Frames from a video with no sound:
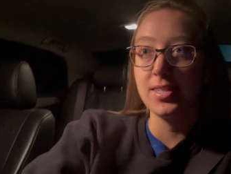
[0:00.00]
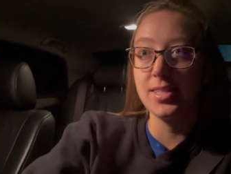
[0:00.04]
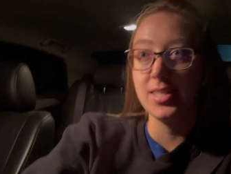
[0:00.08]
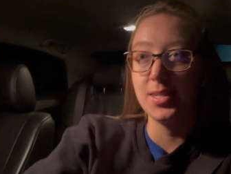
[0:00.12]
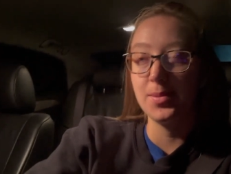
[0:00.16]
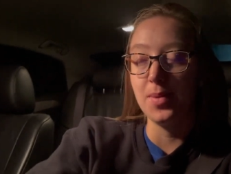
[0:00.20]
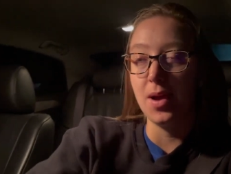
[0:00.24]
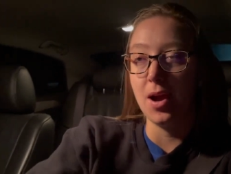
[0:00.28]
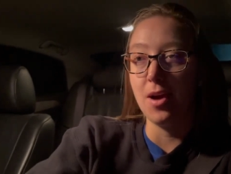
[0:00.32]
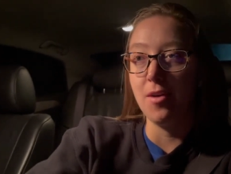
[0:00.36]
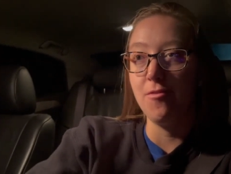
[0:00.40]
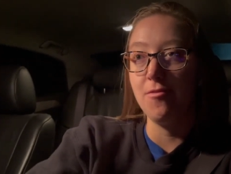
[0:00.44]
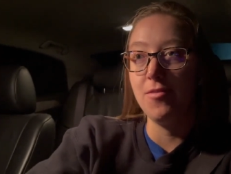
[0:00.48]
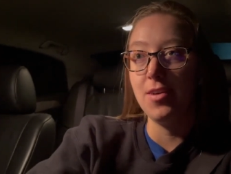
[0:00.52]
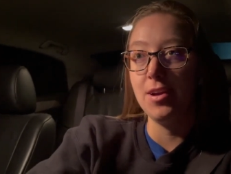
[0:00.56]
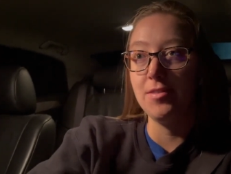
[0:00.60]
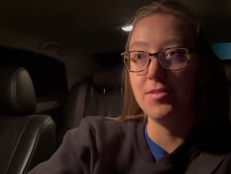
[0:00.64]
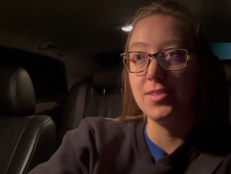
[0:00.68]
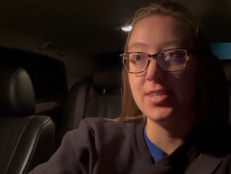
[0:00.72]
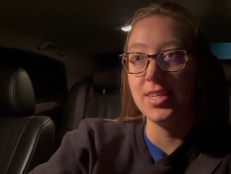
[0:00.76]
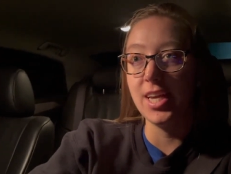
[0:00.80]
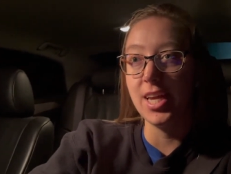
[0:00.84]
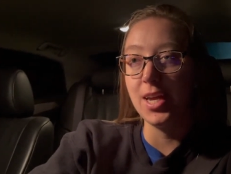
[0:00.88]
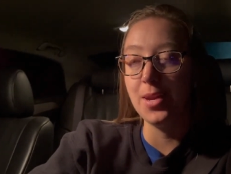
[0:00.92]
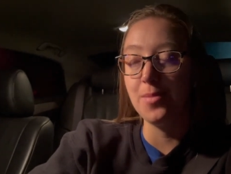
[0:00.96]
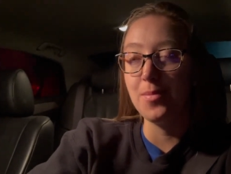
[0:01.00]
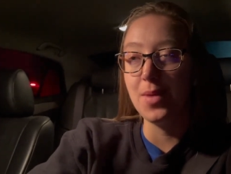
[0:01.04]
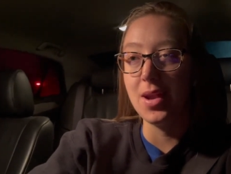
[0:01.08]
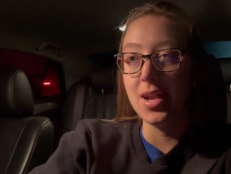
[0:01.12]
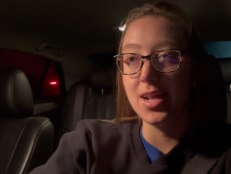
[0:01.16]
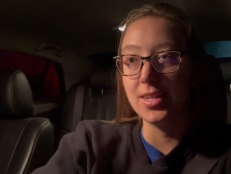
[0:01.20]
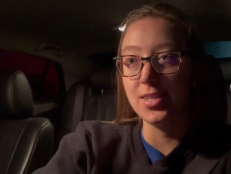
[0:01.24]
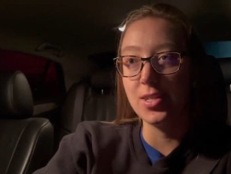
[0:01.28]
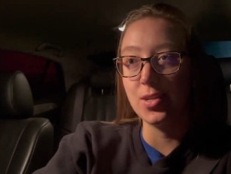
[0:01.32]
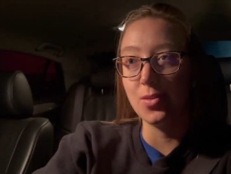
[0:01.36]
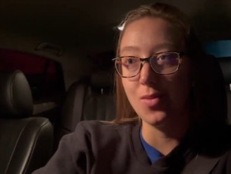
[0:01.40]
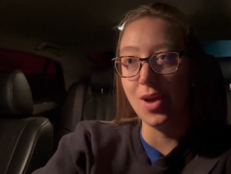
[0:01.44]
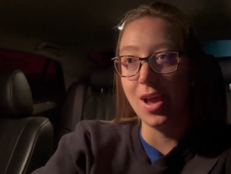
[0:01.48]
It's about fifteen
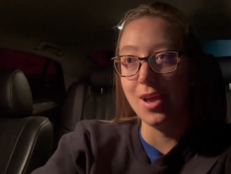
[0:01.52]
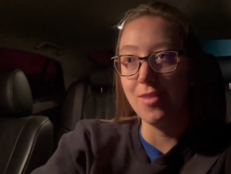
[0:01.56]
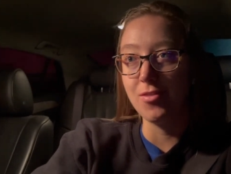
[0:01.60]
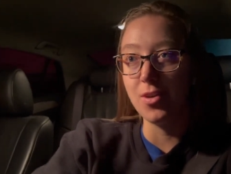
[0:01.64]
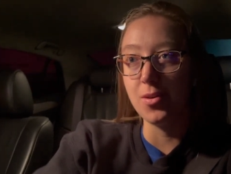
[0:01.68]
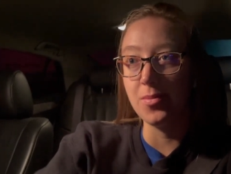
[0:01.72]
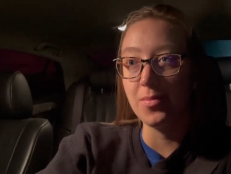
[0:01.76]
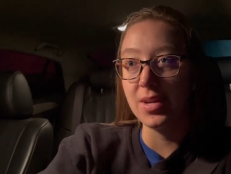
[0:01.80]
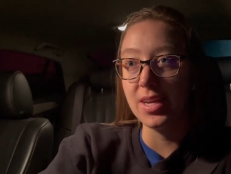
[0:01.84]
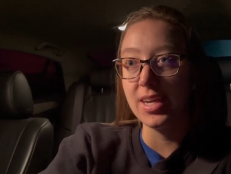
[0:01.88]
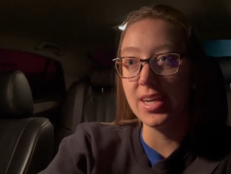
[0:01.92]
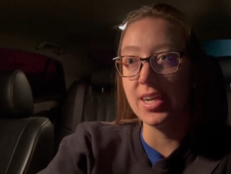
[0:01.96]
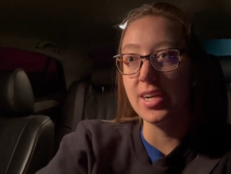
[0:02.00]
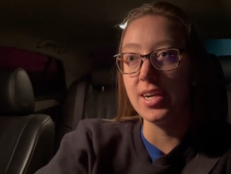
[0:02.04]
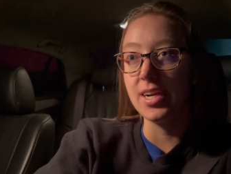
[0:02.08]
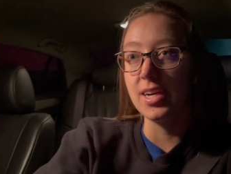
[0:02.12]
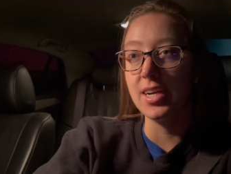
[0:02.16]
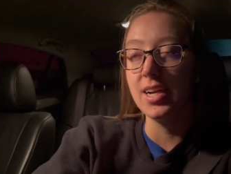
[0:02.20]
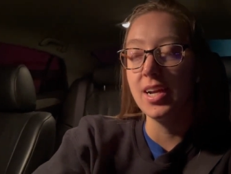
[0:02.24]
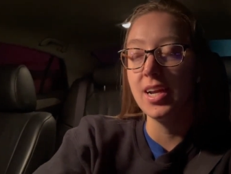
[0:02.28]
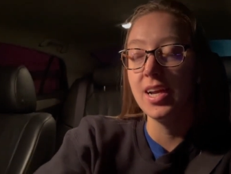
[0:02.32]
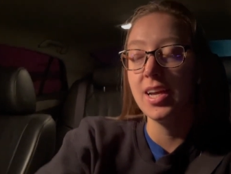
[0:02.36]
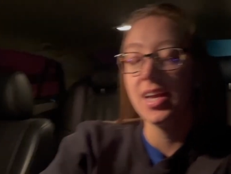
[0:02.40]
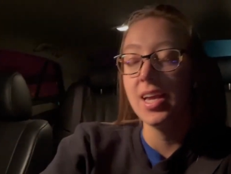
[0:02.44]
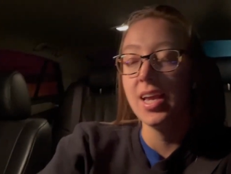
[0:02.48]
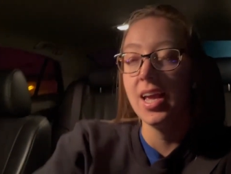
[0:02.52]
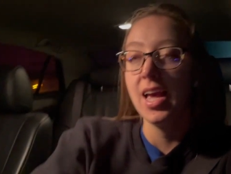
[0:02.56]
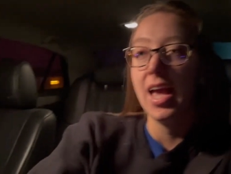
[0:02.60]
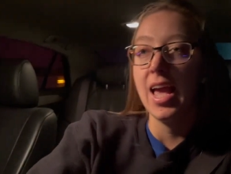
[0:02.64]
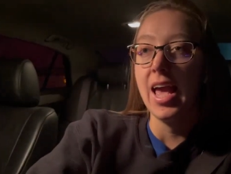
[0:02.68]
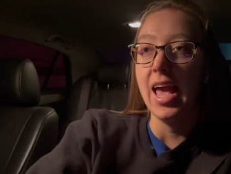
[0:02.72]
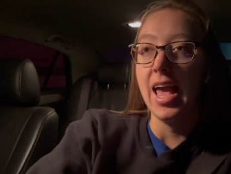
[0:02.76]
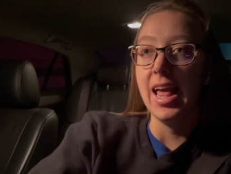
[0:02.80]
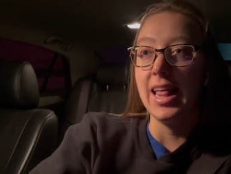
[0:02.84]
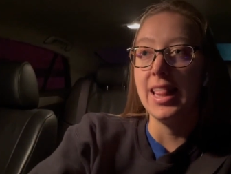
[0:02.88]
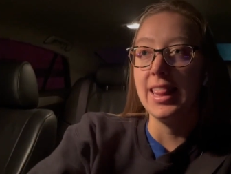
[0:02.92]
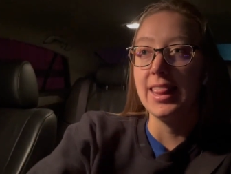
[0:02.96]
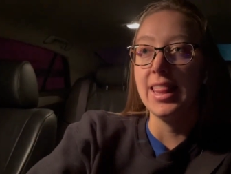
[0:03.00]
minutes away from here,
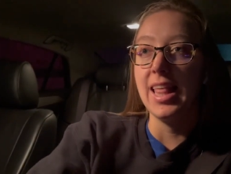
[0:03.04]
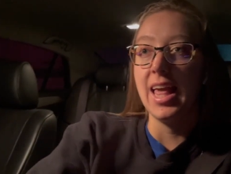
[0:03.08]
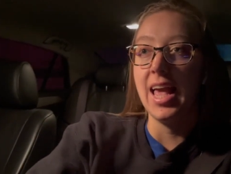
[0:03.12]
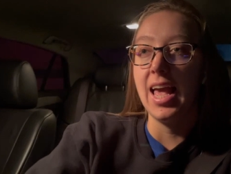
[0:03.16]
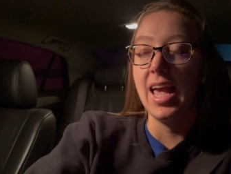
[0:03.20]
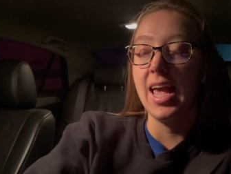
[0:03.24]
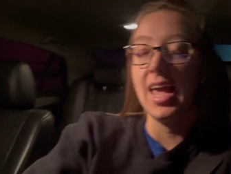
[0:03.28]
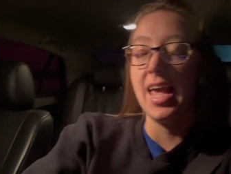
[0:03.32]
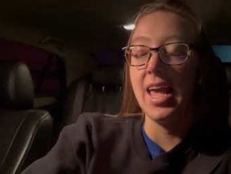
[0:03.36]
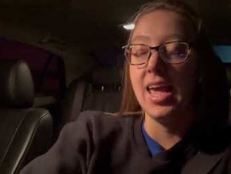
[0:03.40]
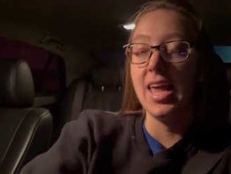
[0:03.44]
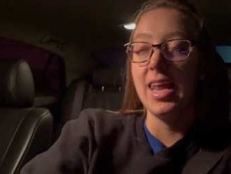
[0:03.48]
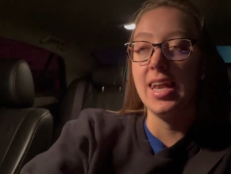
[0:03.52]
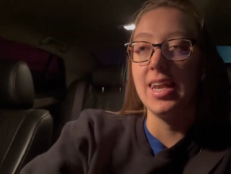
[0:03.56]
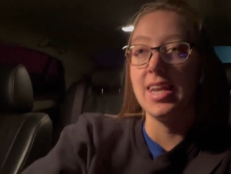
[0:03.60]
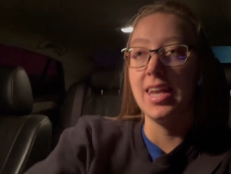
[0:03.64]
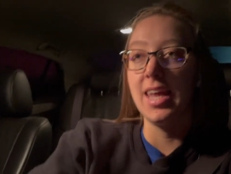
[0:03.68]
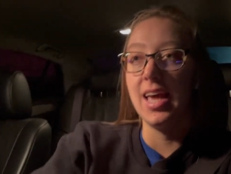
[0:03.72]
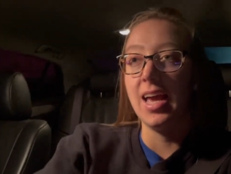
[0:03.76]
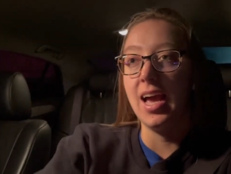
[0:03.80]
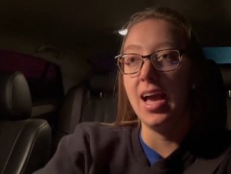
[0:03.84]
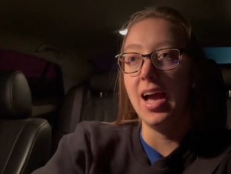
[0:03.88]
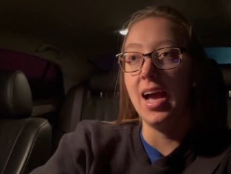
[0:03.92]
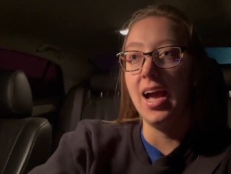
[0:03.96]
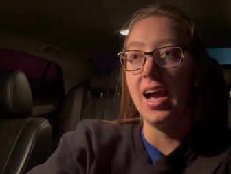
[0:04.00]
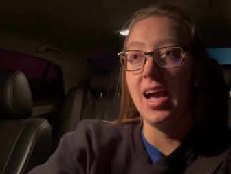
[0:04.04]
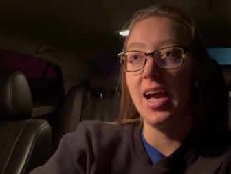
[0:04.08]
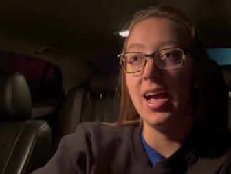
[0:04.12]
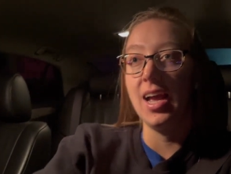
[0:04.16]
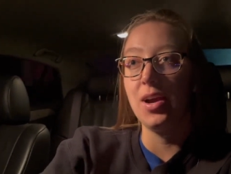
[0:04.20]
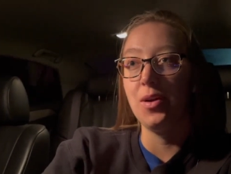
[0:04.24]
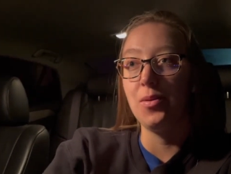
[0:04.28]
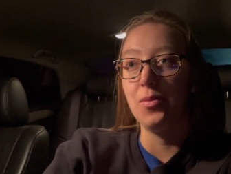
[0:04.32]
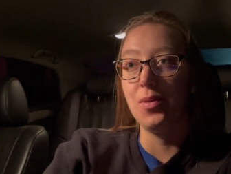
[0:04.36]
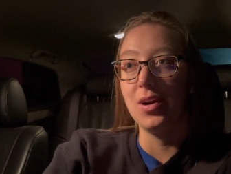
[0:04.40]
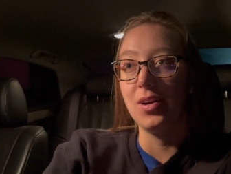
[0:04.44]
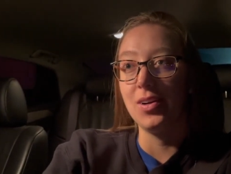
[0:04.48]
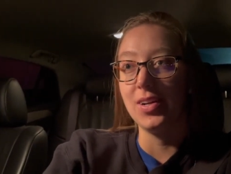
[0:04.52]
and then I
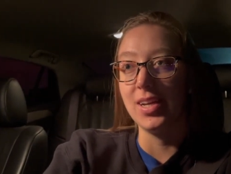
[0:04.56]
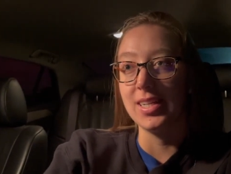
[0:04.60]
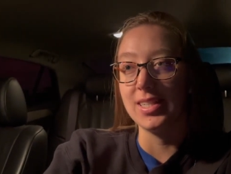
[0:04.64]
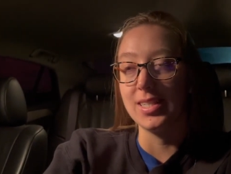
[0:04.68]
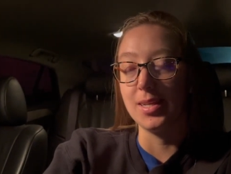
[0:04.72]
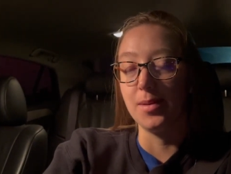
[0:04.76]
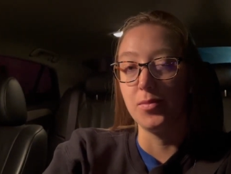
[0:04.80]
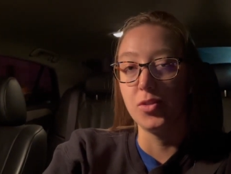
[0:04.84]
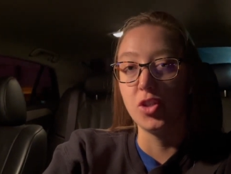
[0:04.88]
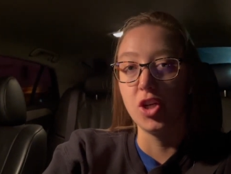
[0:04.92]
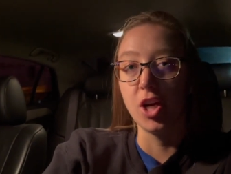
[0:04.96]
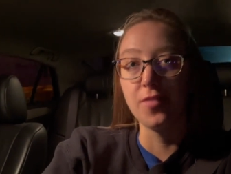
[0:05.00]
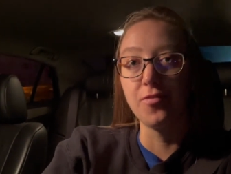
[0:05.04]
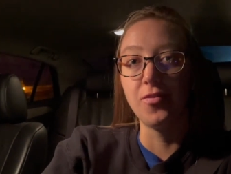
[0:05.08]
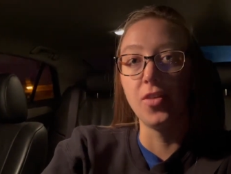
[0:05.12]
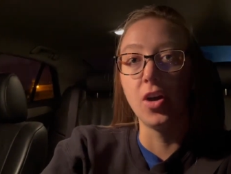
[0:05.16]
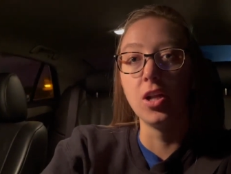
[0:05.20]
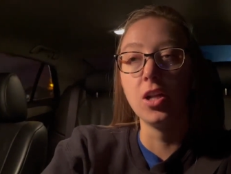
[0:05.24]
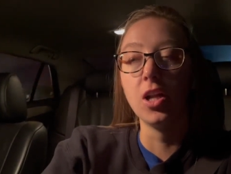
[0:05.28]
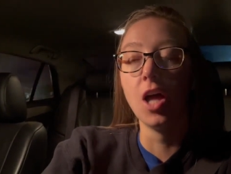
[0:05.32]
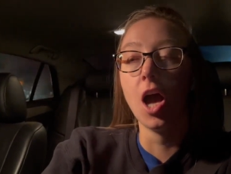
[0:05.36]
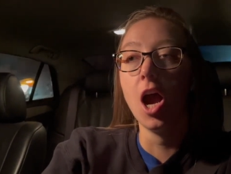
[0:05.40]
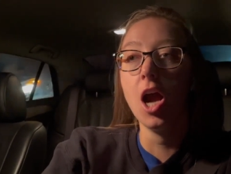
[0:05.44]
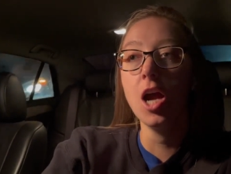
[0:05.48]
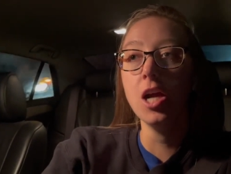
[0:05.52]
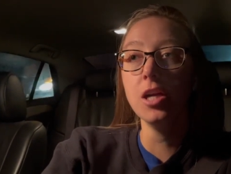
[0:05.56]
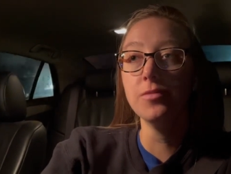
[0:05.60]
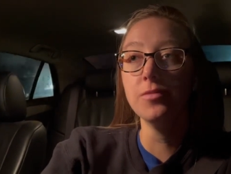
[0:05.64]
will get some Chick-fil-A.